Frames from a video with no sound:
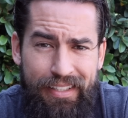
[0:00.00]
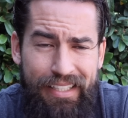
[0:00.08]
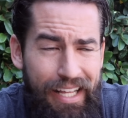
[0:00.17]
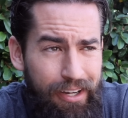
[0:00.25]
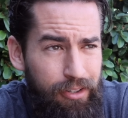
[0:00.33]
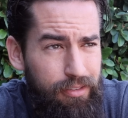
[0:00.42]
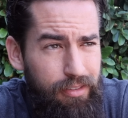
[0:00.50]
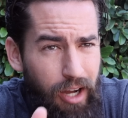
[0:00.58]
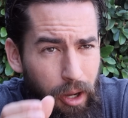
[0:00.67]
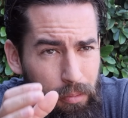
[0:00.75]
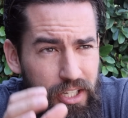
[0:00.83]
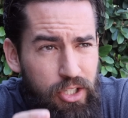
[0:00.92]
Now,
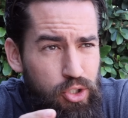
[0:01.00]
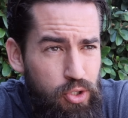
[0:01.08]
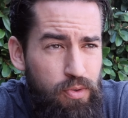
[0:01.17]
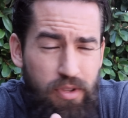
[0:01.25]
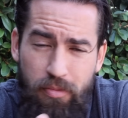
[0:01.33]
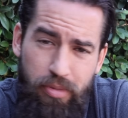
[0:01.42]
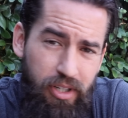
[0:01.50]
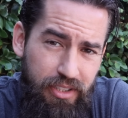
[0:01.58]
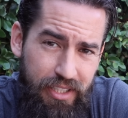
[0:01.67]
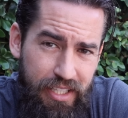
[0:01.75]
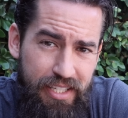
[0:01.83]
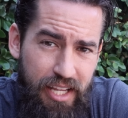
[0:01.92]
I'm going to do the build
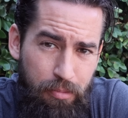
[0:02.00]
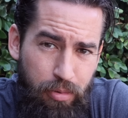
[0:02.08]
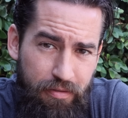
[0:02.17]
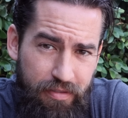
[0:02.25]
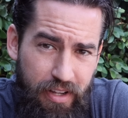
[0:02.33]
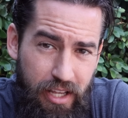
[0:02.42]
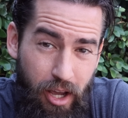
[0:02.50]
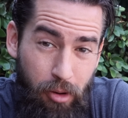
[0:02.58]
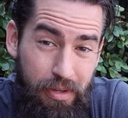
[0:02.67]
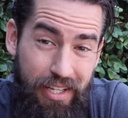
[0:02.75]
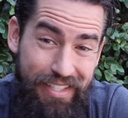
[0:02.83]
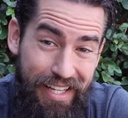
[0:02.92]
in a separate video
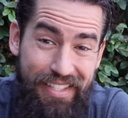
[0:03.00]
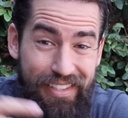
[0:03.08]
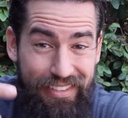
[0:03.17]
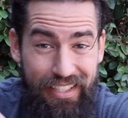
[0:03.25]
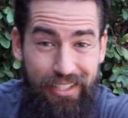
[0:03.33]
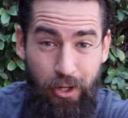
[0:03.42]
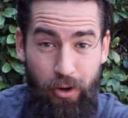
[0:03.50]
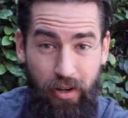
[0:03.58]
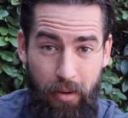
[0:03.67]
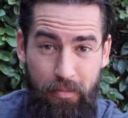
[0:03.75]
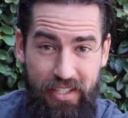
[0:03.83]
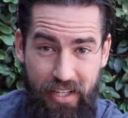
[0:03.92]
because I still need to go
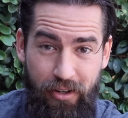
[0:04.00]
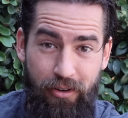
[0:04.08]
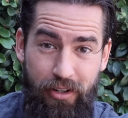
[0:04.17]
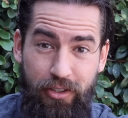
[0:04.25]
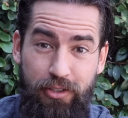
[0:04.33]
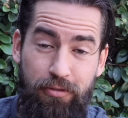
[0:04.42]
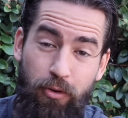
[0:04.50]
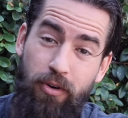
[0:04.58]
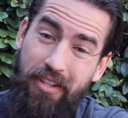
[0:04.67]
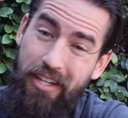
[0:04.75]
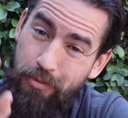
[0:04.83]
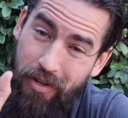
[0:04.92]
get materials for
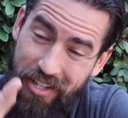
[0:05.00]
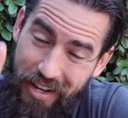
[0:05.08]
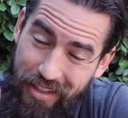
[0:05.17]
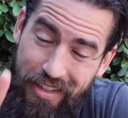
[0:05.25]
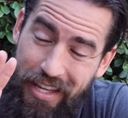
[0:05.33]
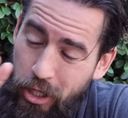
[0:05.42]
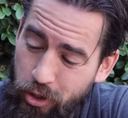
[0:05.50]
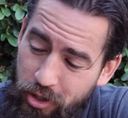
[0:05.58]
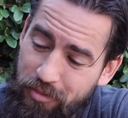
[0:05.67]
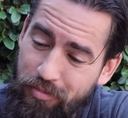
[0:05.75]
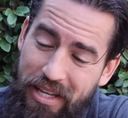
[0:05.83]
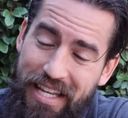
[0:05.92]
this, which I think
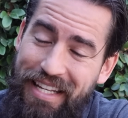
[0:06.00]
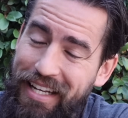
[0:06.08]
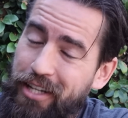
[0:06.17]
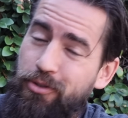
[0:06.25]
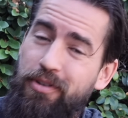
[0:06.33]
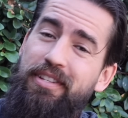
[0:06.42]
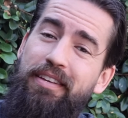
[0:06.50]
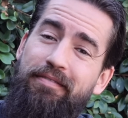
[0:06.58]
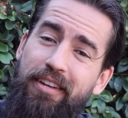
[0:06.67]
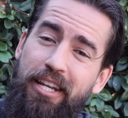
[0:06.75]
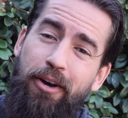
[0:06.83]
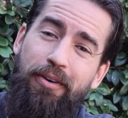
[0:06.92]
could be an interesting
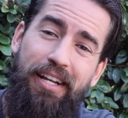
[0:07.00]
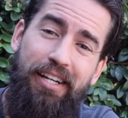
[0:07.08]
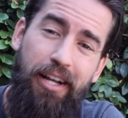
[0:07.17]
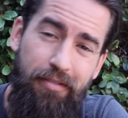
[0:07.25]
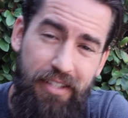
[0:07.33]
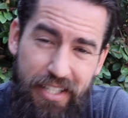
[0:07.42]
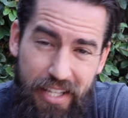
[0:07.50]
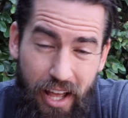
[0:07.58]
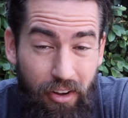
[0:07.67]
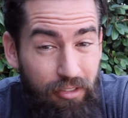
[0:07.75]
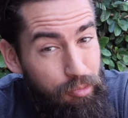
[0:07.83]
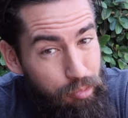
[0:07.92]
video in and of
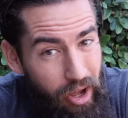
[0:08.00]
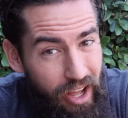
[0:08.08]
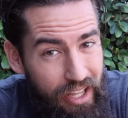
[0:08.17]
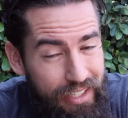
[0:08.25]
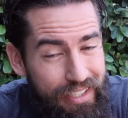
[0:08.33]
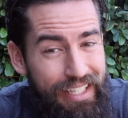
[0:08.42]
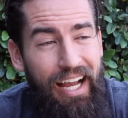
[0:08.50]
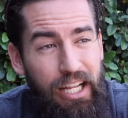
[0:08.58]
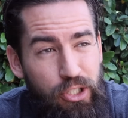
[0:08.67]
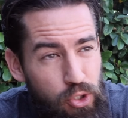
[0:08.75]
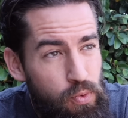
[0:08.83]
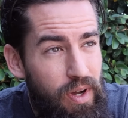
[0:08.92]
itself. But I
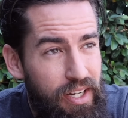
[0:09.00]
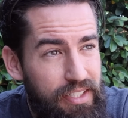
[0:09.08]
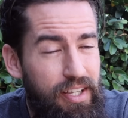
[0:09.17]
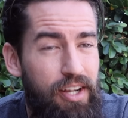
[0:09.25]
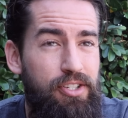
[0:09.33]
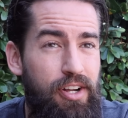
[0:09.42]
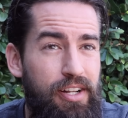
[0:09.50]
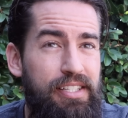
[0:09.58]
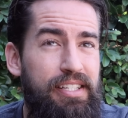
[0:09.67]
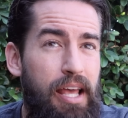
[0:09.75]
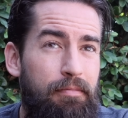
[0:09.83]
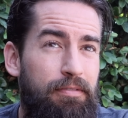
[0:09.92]
do want to touch on
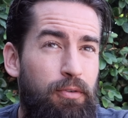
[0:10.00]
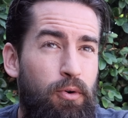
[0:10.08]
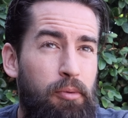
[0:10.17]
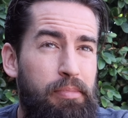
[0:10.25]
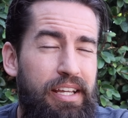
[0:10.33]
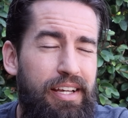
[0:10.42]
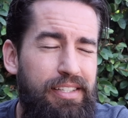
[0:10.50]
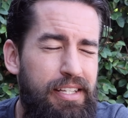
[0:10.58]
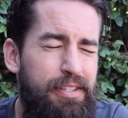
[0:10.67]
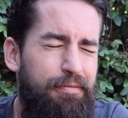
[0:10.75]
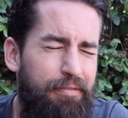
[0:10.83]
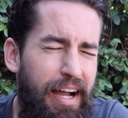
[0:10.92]
step four because
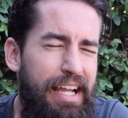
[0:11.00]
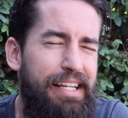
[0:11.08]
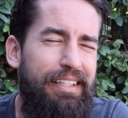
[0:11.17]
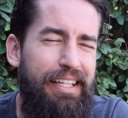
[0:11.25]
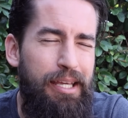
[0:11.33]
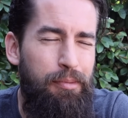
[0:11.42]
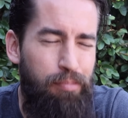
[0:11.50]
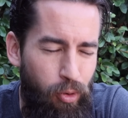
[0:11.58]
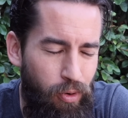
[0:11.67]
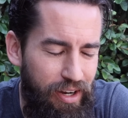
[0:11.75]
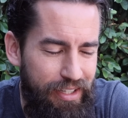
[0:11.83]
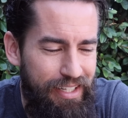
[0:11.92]
it's vitally
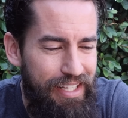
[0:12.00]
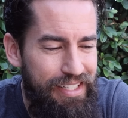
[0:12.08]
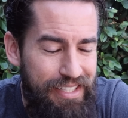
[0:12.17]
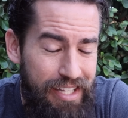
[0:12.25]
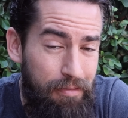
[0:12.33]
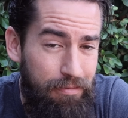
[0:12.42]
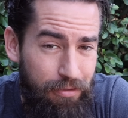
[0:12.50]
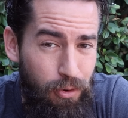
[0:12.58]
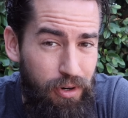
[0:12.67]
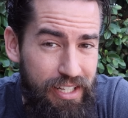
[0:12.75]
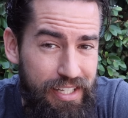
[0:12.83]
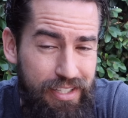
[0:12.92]
important. And step
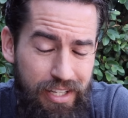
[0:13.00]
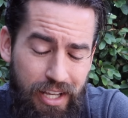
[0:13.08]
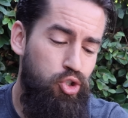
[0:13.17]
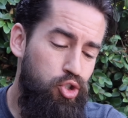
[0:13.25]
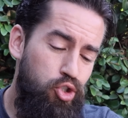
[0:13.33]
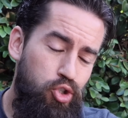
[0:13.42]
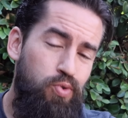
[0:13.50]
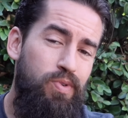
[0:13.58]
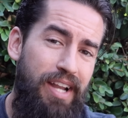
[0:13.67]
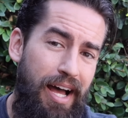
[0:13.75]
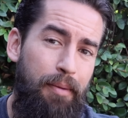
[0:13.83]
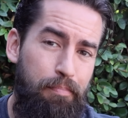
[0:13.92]
four is do
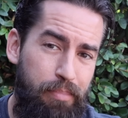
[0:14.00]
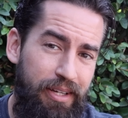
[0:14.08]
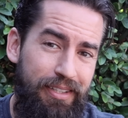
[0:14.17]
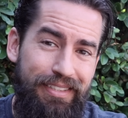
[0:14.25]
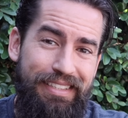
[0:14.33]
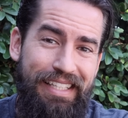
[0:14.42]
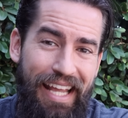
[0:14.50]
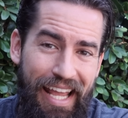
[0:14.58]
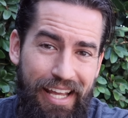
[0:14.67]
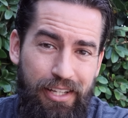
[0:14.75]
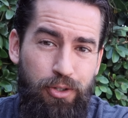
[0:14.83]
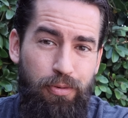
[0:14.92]
not build
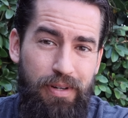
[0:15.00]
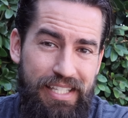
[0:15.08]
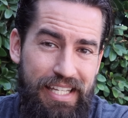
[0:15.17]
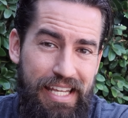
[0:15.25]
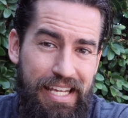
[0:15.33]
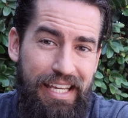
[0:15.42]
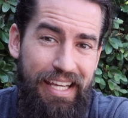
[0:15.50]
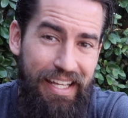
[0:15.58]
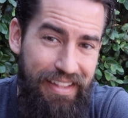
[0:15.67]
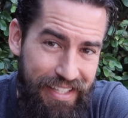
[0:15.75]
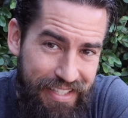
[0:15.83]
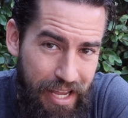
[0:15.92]
and critique
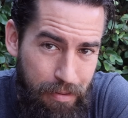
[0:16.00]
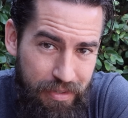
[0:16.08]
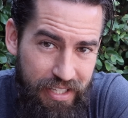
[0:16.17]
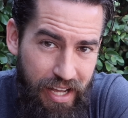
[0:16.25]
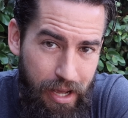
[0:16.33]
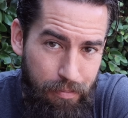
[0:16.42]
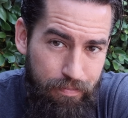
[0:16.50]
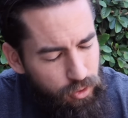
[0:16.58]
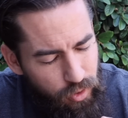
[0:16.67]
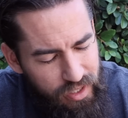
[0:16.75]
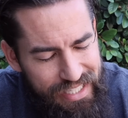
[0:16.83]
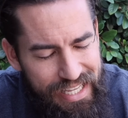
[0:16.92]
at the same time.
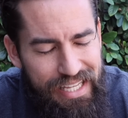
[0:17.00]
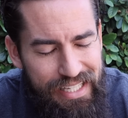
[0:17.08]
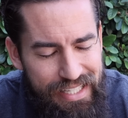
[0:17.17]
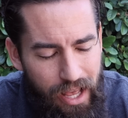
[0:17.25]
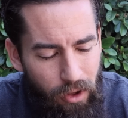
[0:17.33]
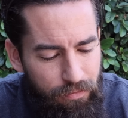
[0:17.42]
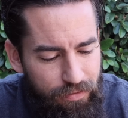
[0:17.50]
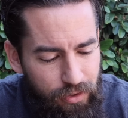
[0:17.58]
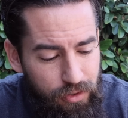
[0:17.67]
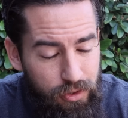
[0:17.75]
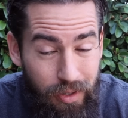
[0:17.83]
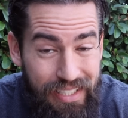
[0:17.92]
Critique is
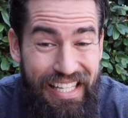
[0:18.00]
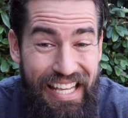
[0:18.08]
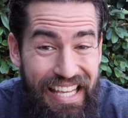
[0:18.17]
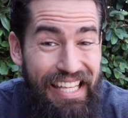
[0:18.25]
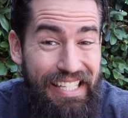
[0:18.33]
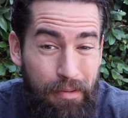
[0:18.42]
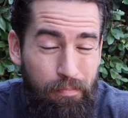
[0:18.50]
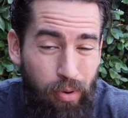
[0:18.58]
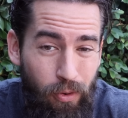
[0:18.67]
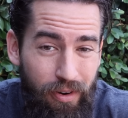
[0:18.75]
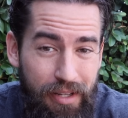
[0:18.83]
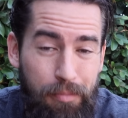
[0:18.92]
helpful. Critique is
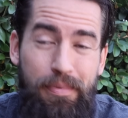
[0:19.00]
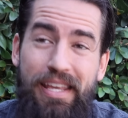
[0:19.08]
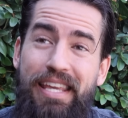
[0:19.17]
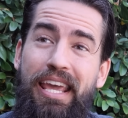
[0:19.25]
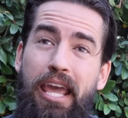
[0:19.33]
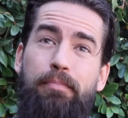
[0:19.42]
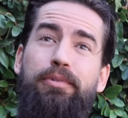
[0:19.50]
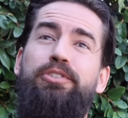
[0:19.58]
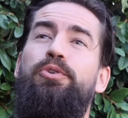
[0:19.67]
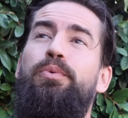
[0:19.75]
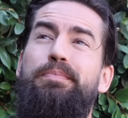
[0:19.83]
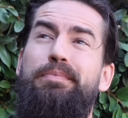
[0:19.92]
important. Being able
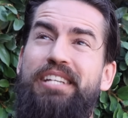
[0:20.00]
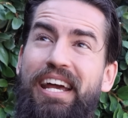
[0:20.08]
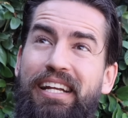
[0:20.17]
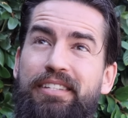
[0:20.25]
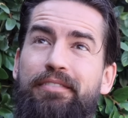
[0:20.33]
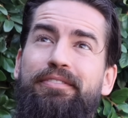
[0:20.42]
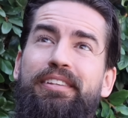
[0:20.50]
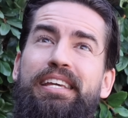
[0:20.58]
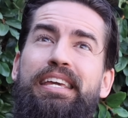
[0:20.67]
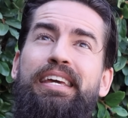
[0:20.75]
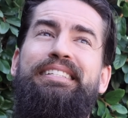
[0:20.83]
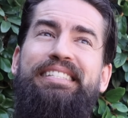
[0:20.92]
to
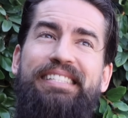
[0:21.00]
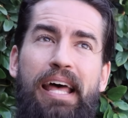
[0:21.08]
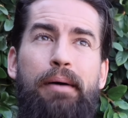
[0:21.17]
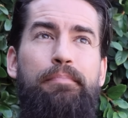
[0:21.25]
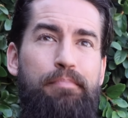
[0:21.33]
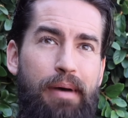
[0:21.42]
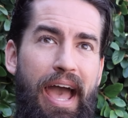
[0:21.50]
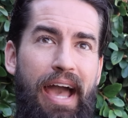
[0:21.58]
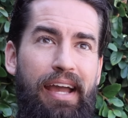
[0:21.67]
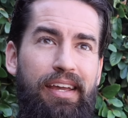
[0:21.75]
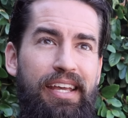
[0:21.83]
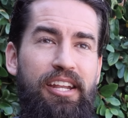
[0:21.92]
objectively step
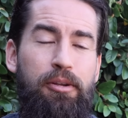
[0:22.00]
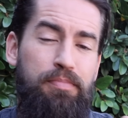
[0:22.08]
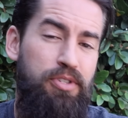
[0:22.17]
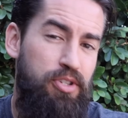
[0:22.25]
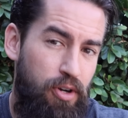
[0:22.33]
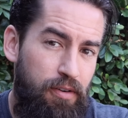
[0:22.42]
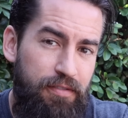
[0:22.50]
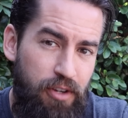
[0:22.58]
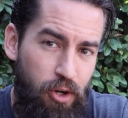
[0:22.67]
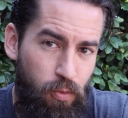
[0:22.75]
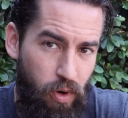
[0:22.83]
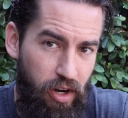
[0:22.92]
back and observe
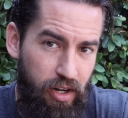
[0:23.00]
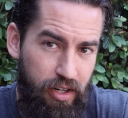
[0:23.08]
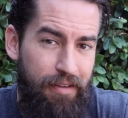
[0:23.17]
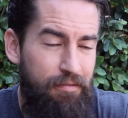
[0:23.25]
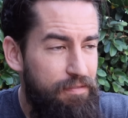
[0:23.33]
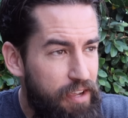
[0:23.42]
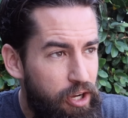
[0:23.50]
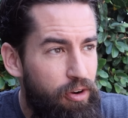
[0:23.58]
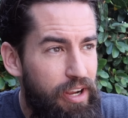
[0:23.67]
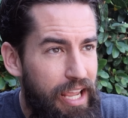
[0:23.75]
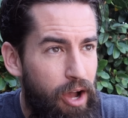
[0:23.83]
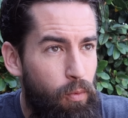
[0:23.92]
your work,
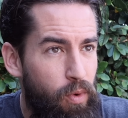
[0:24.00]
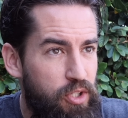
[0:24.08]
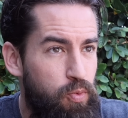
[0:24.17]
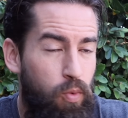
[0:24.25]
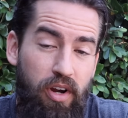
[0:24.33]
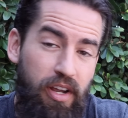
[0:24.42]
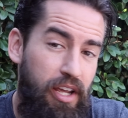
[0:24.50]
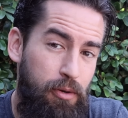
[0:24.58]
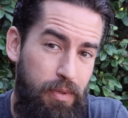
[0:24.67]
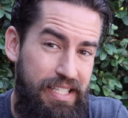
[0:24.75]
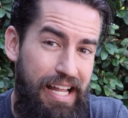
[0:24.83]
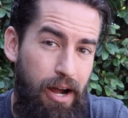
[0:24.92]
figuring out what's working and
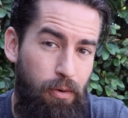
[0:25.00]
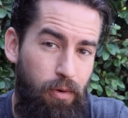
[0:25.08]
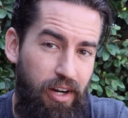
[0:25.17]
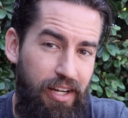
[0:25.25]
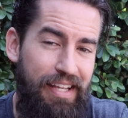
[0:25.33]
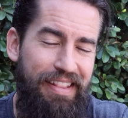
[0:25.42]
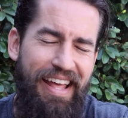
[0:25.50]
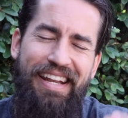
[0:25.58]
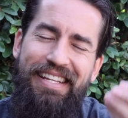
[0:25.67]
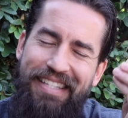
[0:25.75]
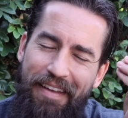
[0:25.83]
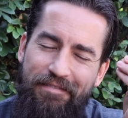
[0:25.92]
what's not working, that
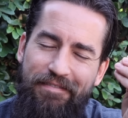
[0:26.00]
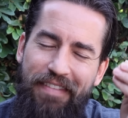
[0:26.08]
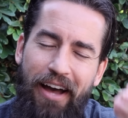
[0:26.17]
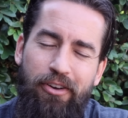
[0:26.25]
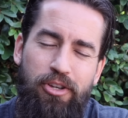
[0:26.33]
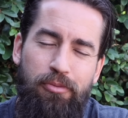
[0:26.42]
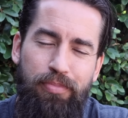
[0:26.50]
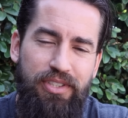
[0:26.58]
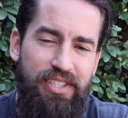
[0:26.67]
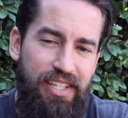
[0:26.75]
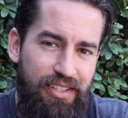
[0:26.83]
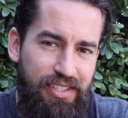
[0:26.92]
is a valuable
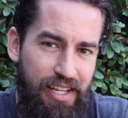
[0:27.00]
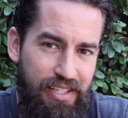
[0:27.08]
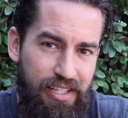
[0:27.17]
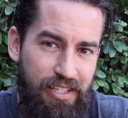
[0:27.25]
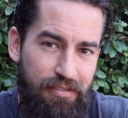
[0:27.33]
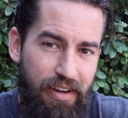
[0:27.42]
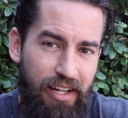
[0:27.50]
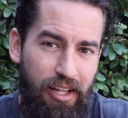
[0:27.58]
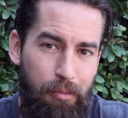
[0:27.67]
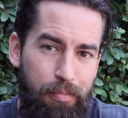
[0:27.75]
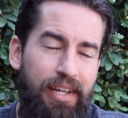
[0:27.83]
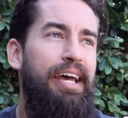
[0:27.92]
skill set to
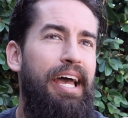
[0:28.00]
develop.